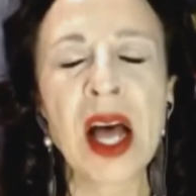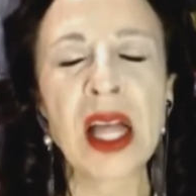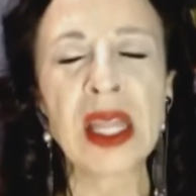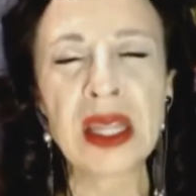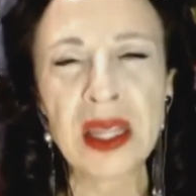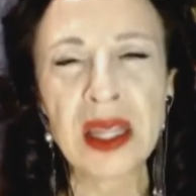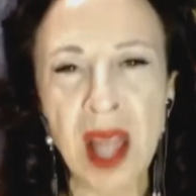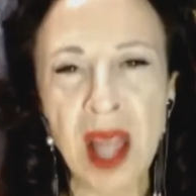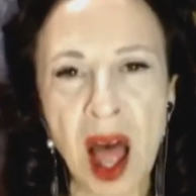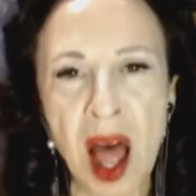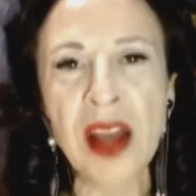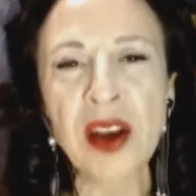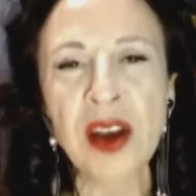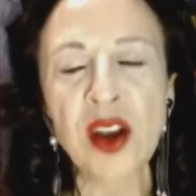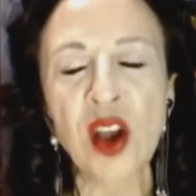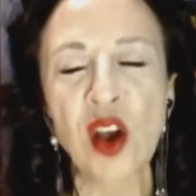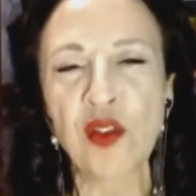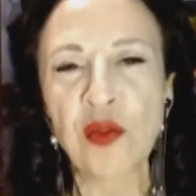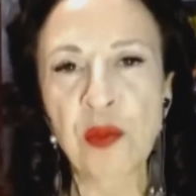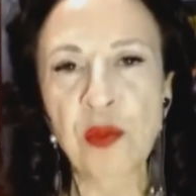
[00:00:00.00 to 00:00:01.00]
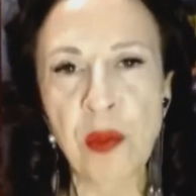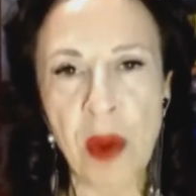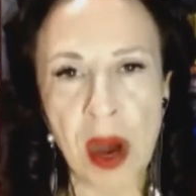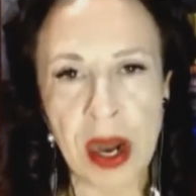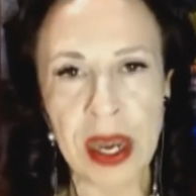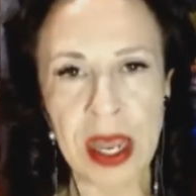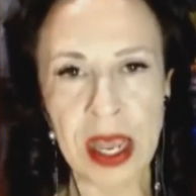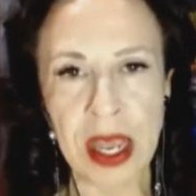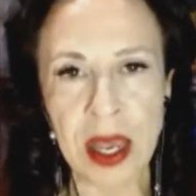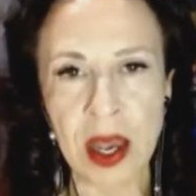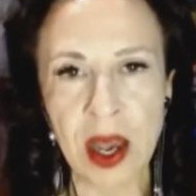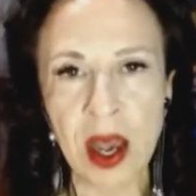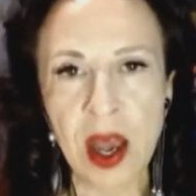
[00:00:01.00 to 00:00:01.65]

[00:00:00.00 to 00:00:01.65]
a lot of money